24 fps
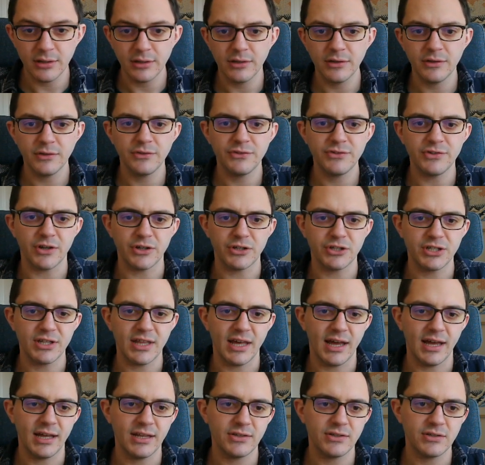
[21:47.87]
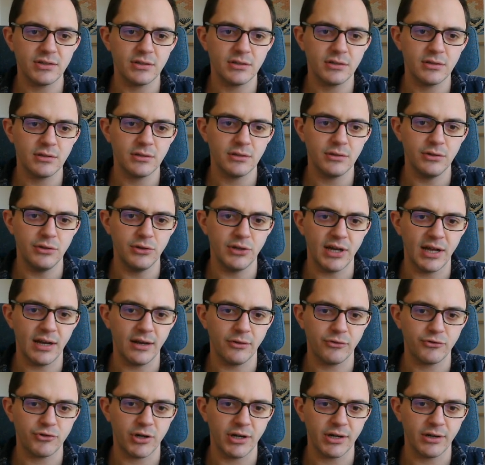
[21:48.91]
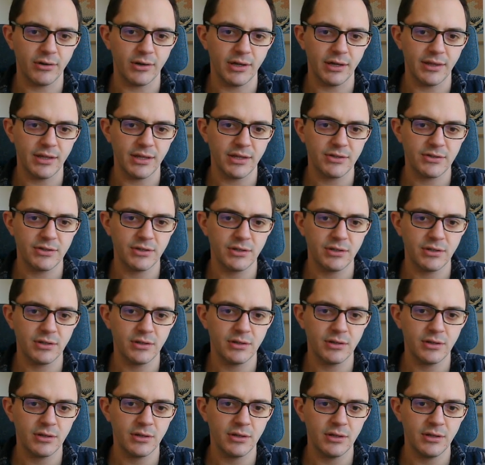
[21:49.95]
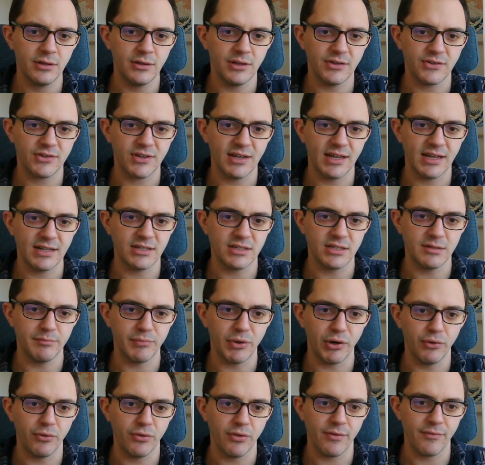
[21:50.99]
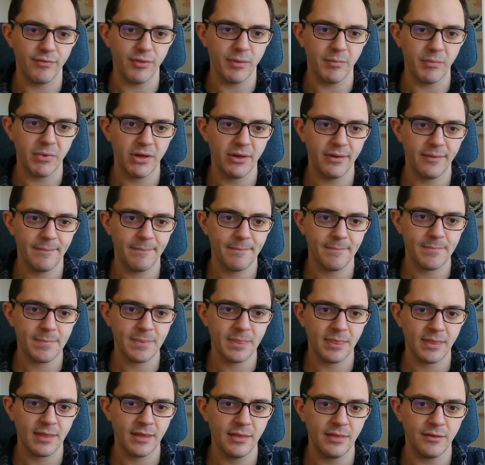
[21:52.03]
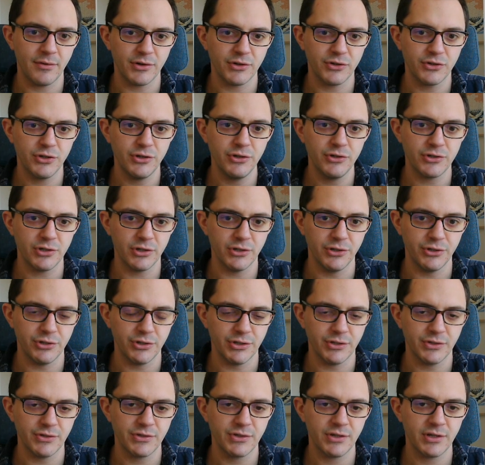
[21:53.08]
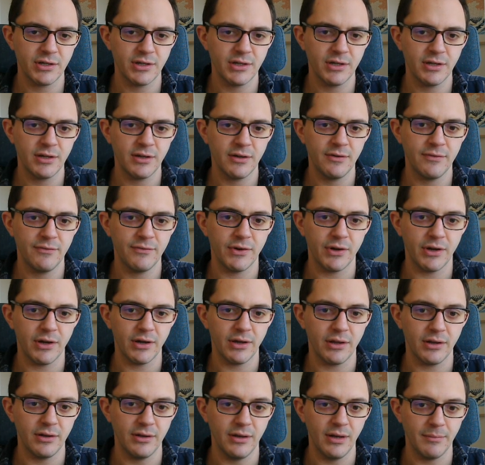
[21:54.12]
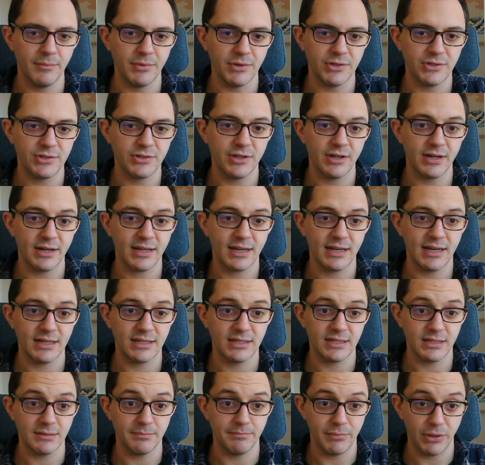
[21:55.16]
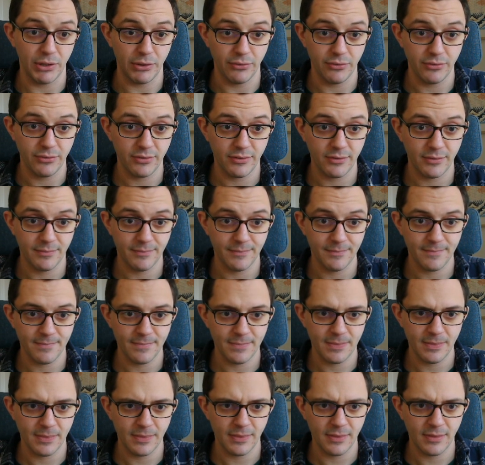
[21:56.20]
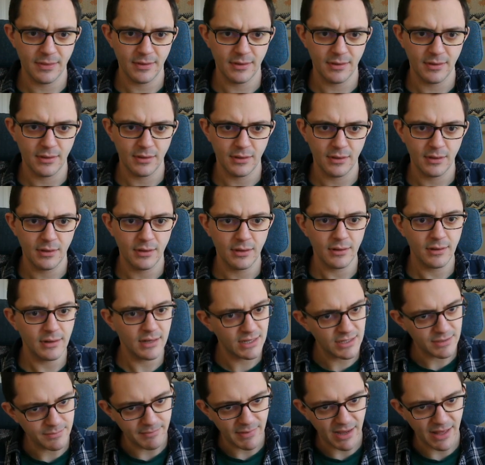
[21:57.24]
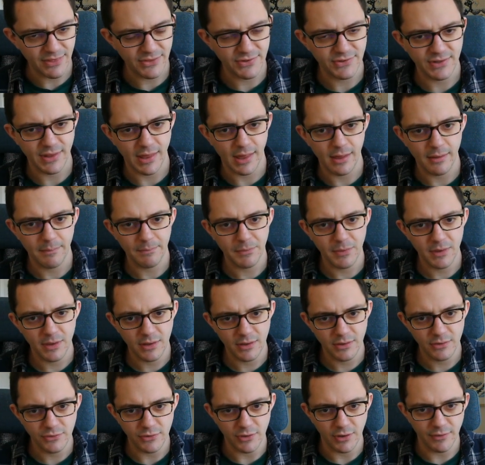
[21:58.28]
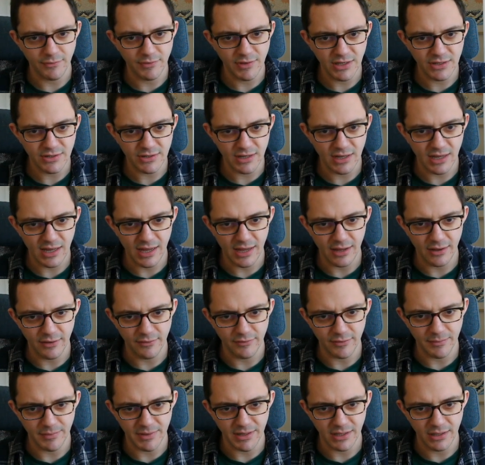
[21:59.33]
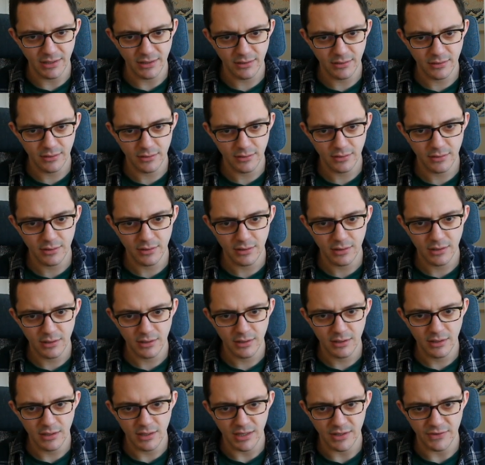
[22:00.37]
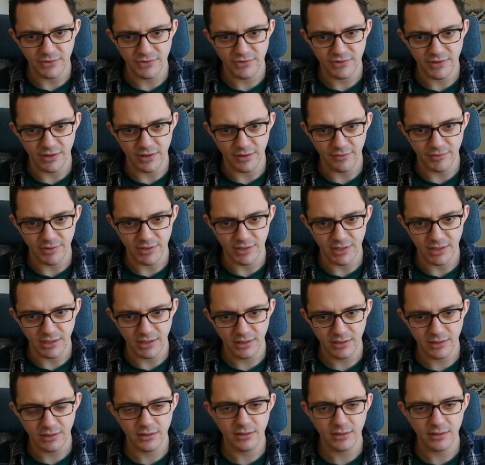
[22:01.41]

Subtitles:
such that you get a little triangle like this that's connected to both of them. There are two solutions for numbers that are connected to both. Let's maths that. So if these are a over b and c over d,